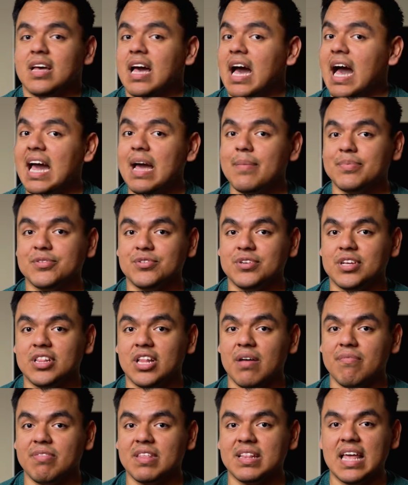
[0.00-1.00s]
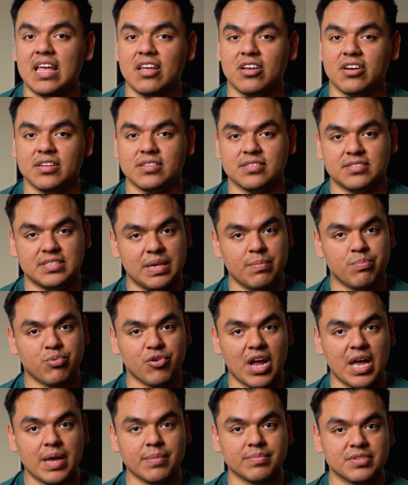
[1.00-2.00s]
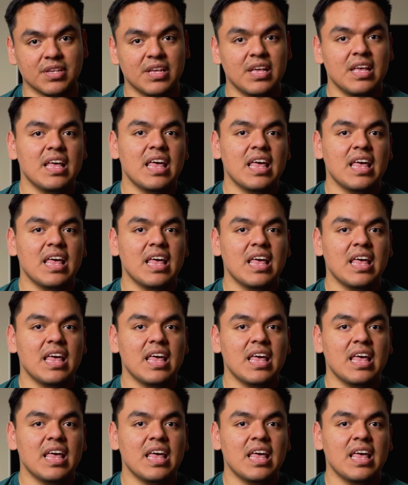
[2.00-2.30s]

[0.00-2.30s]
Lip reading: I absolutely love the Nikon Z primes,